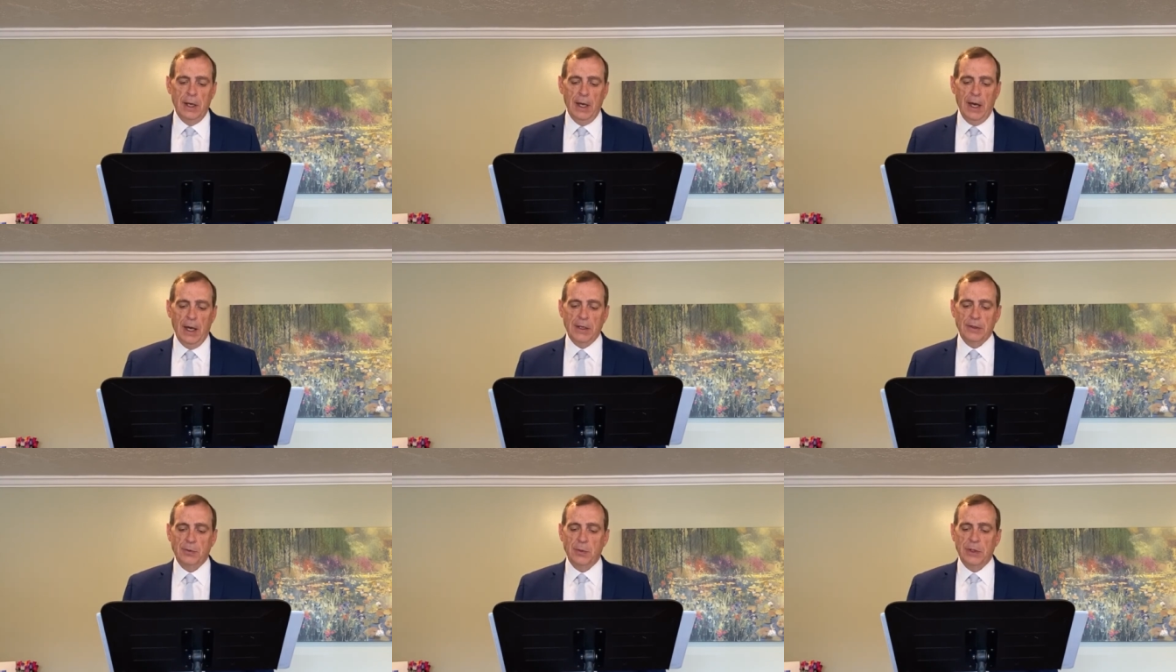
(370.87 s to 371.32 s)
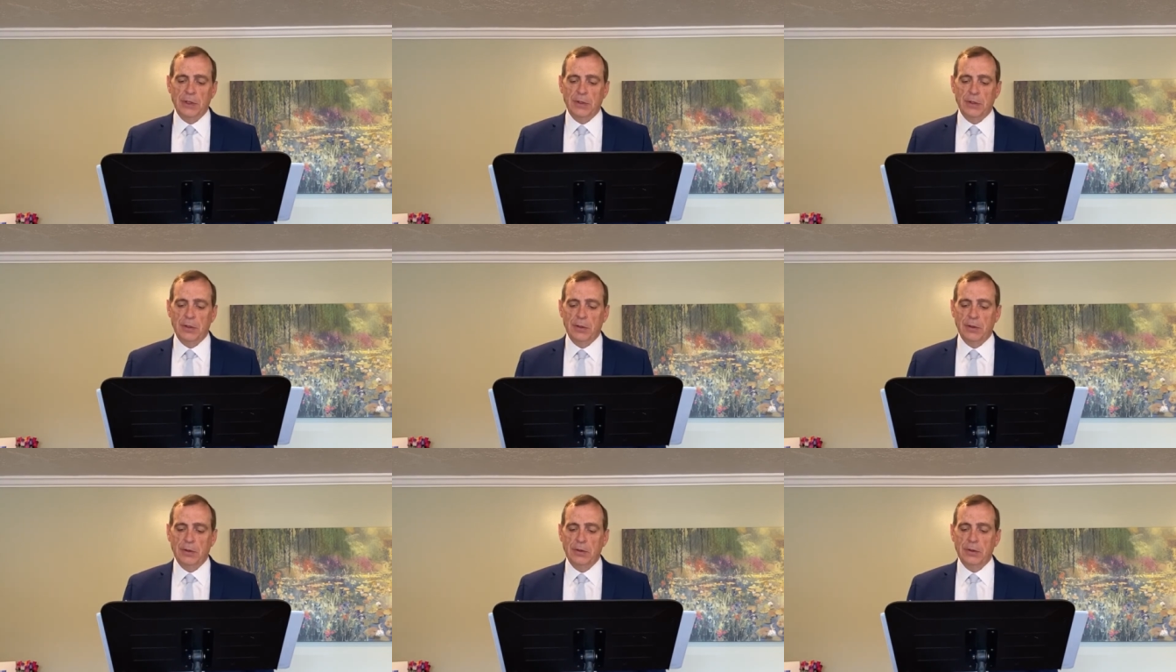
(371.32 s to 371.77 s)
As we
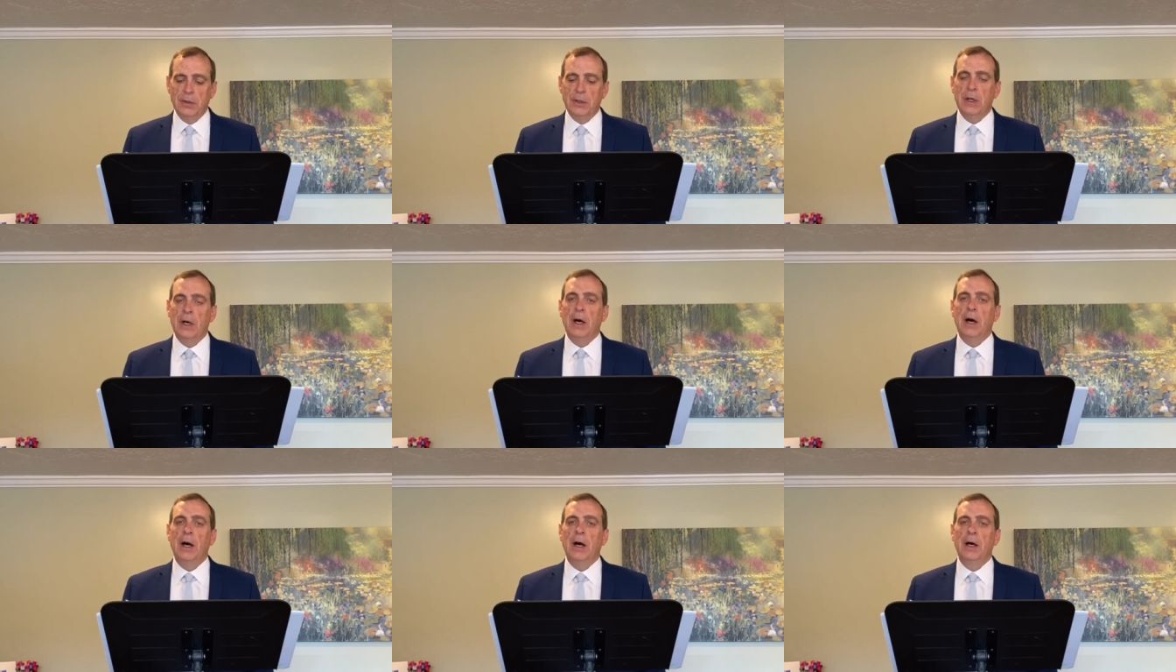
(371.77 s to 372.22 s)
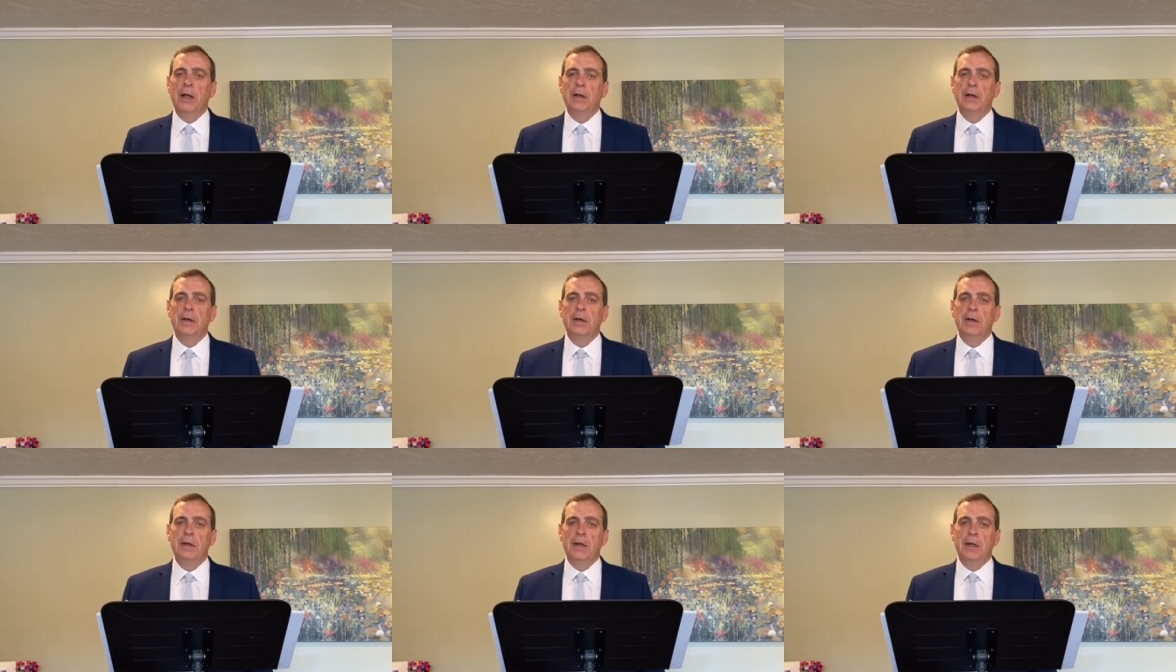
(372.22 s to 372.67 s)
turn to God
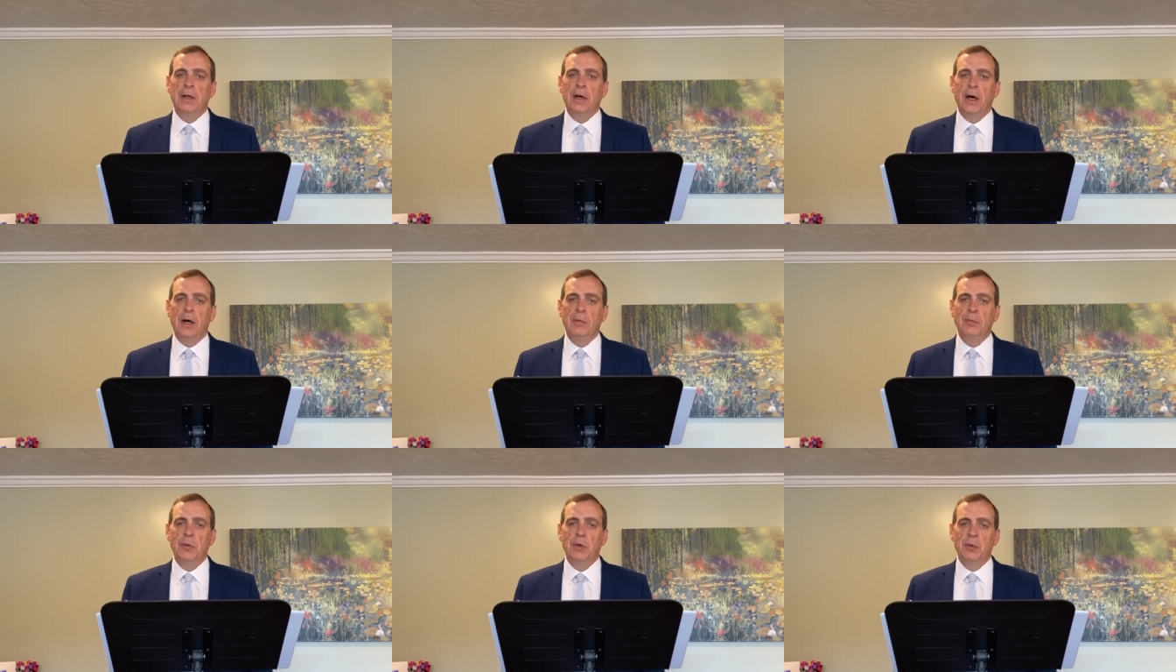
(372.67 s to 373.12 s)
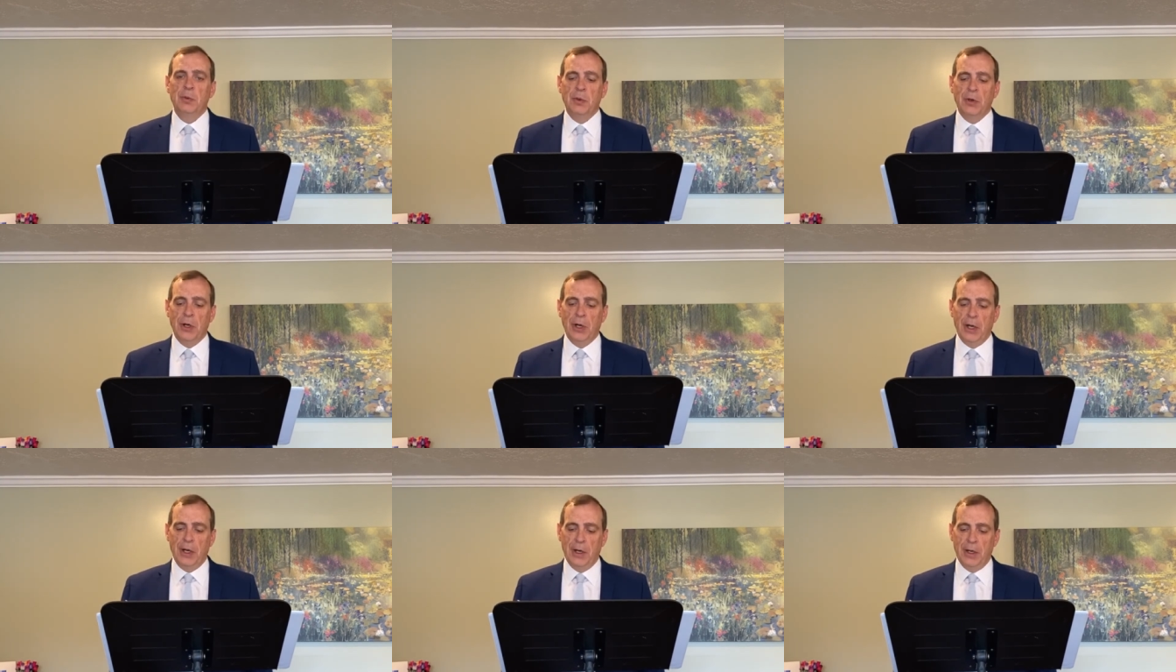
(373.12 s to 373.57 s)
in humble
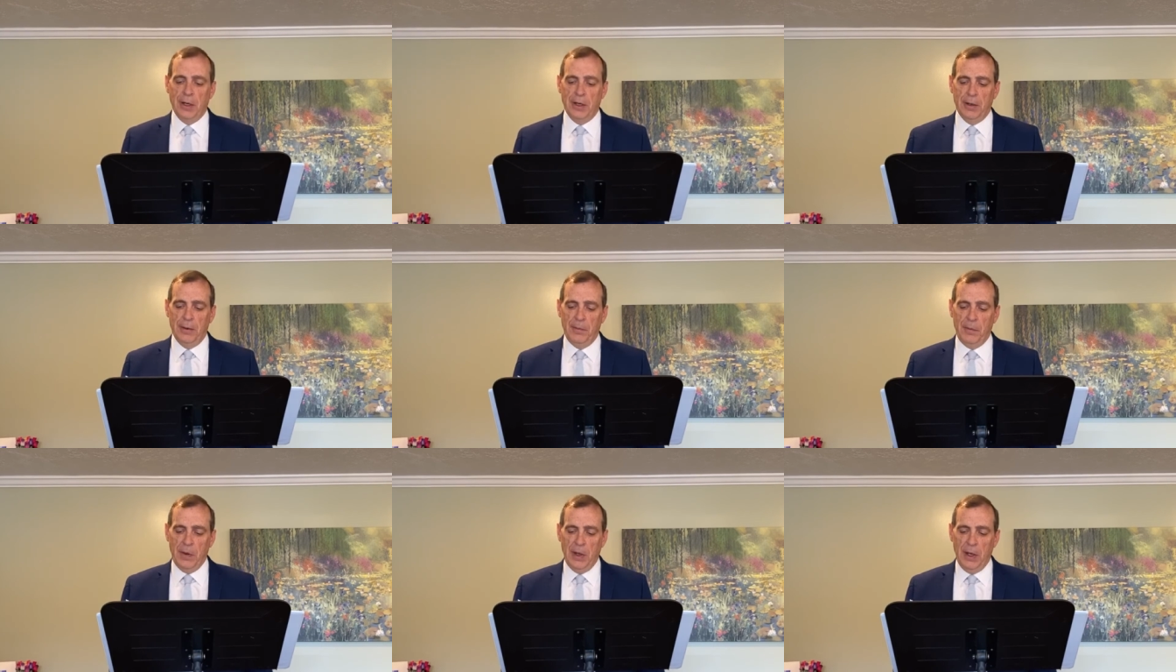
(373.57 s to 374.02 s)
prayer,